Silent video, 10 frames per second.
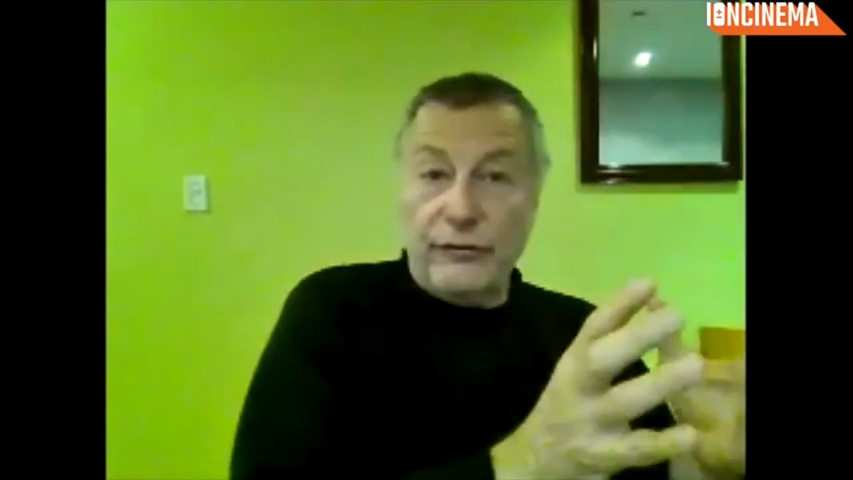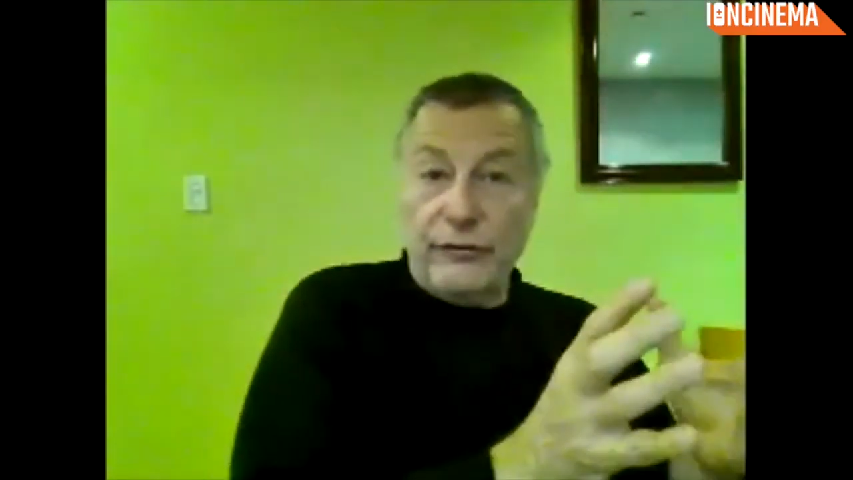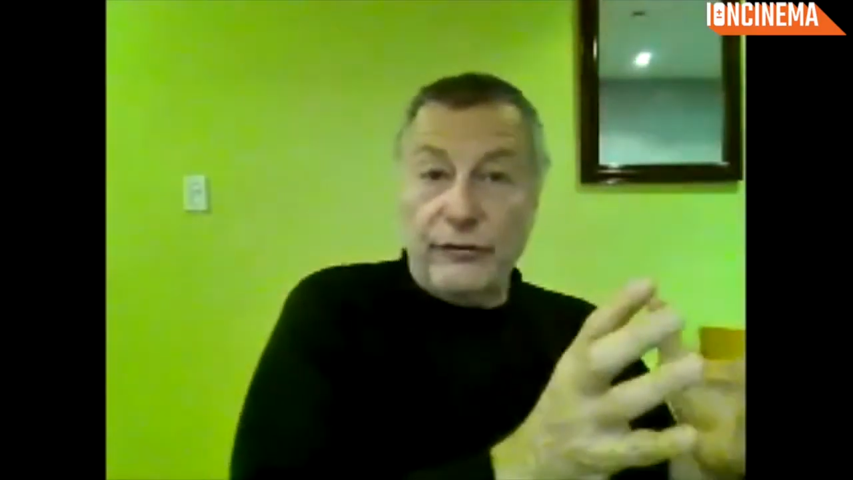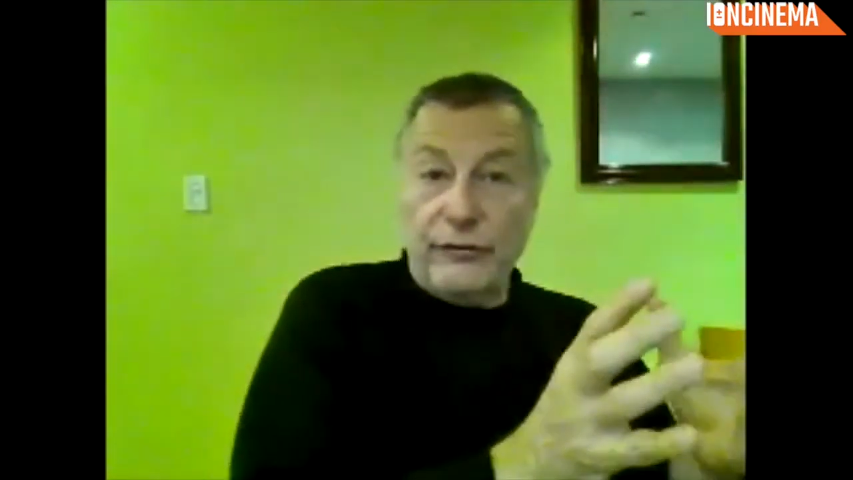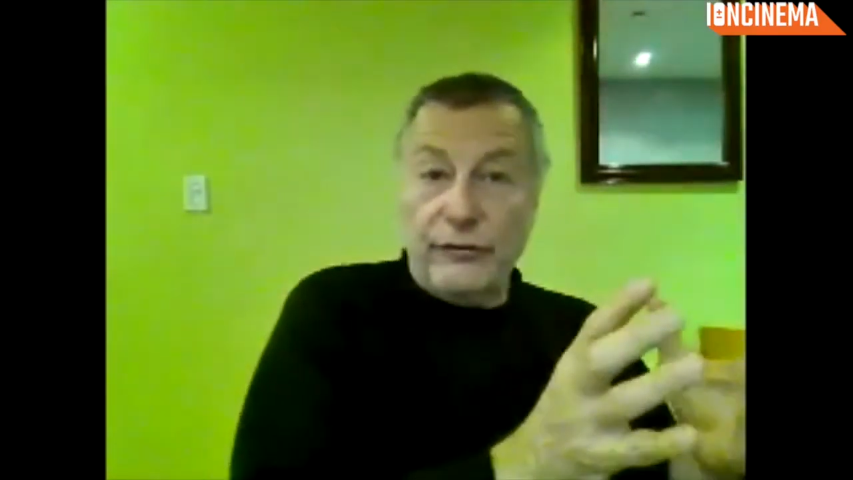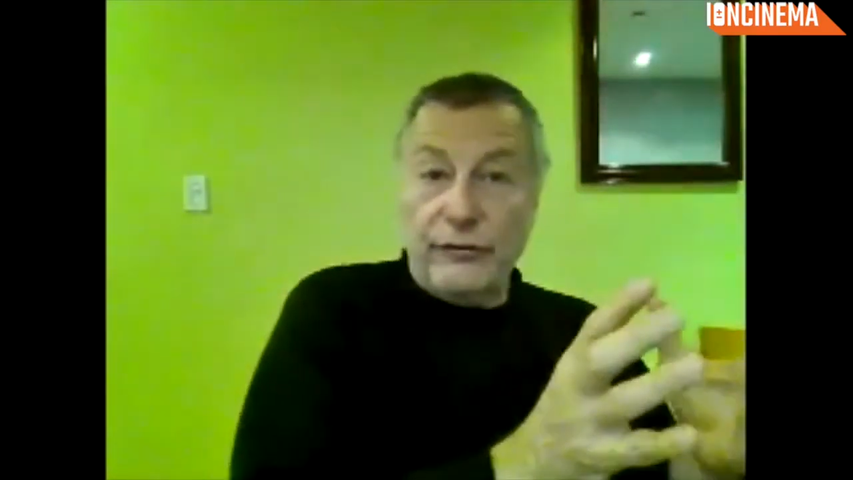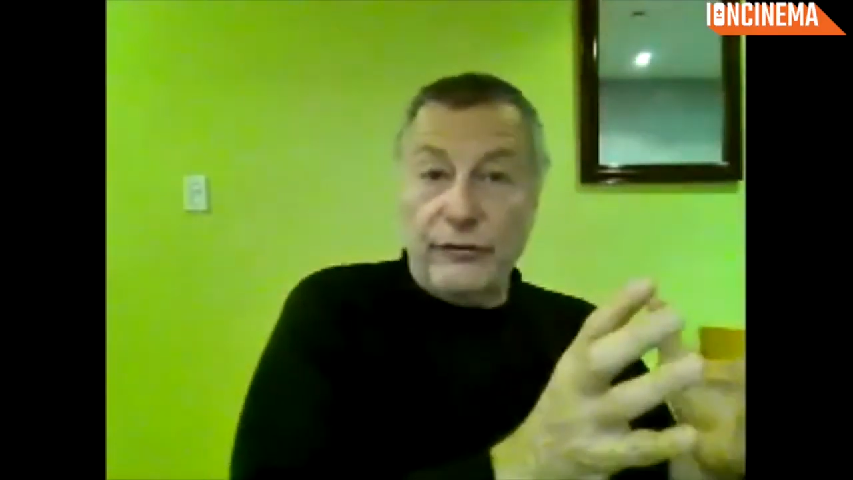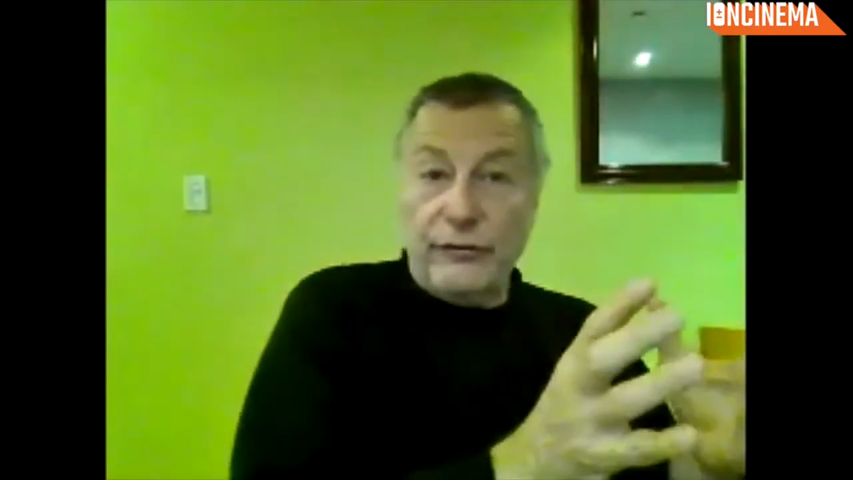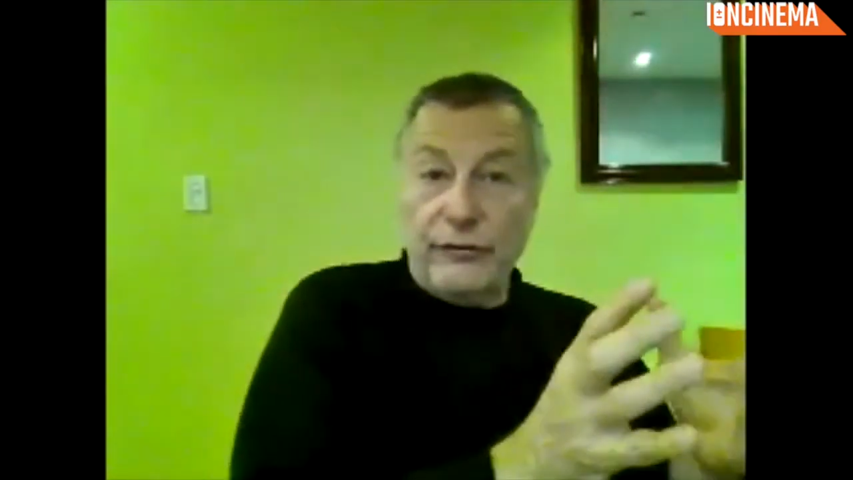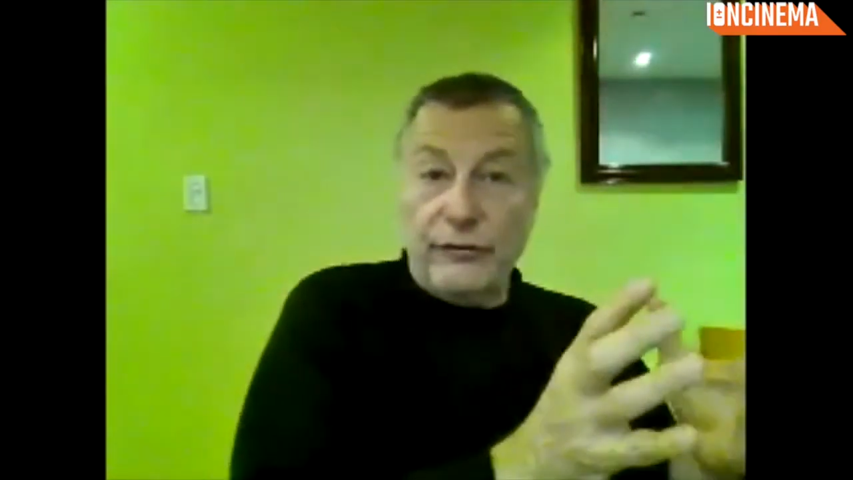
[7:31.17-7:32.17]
feels
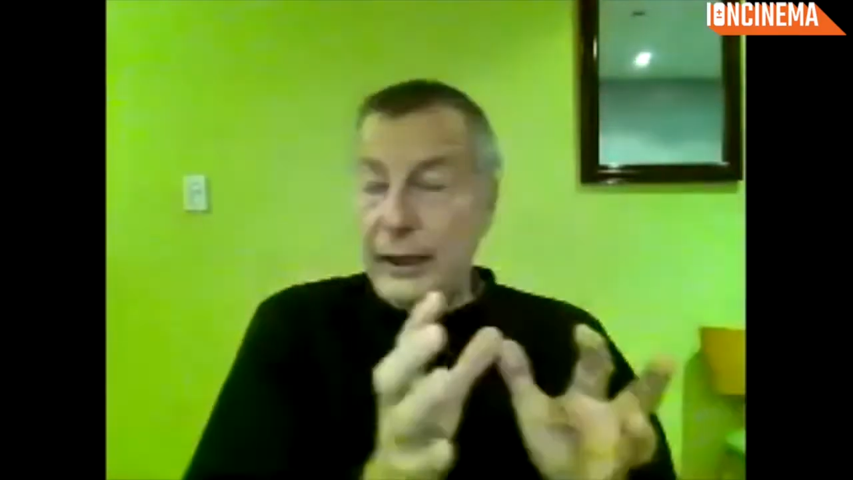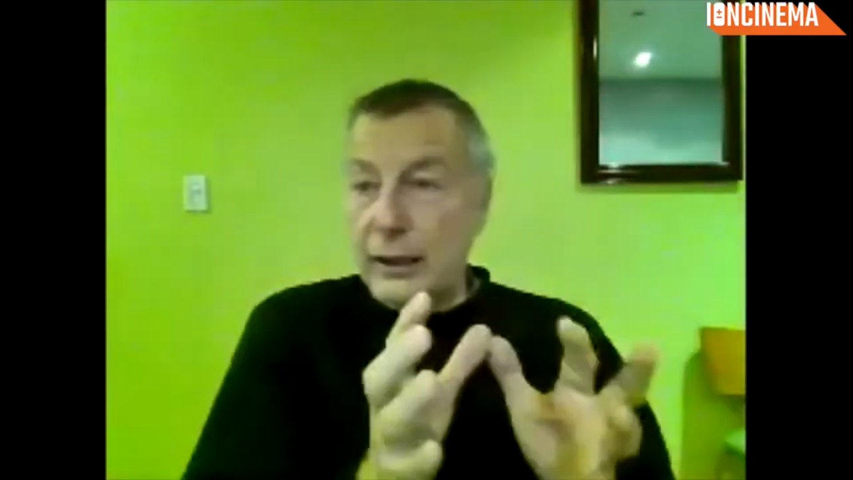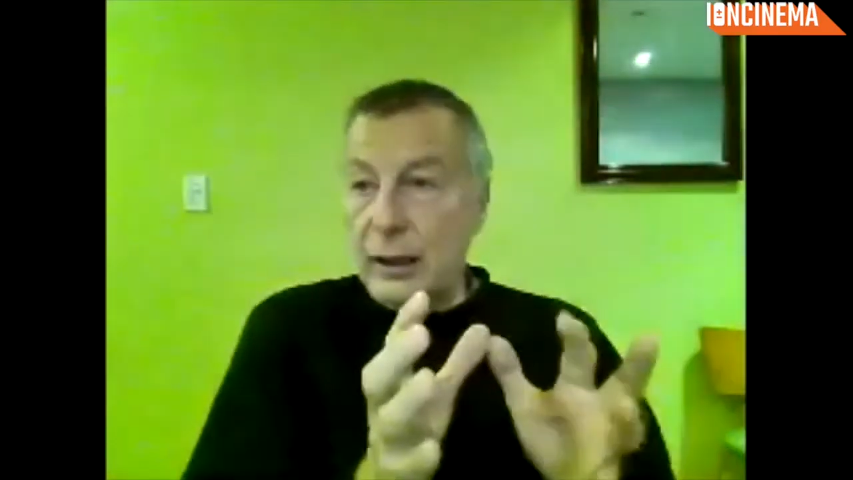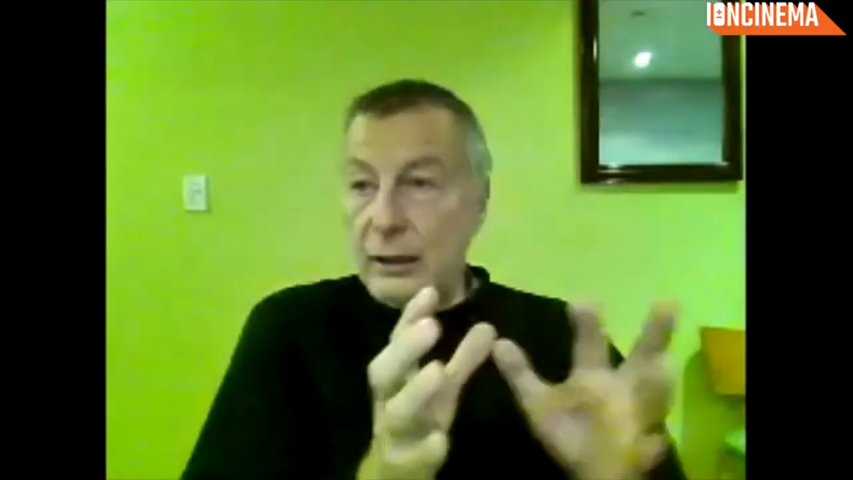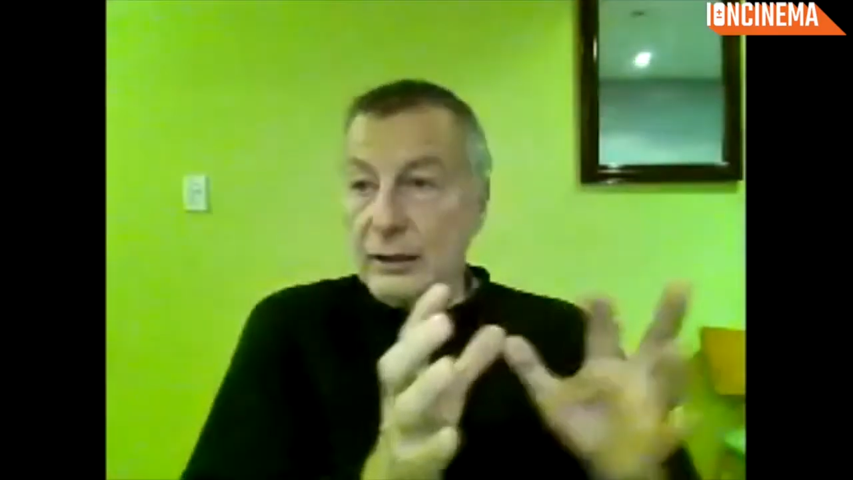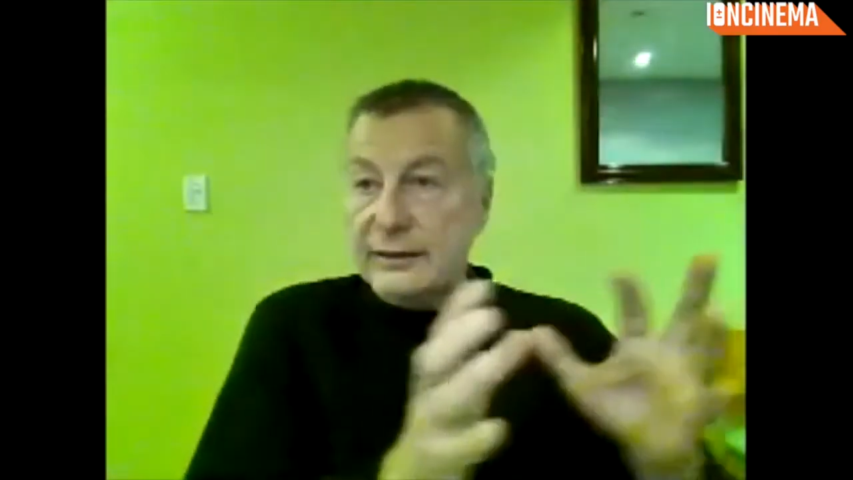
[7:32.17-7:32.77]
more like a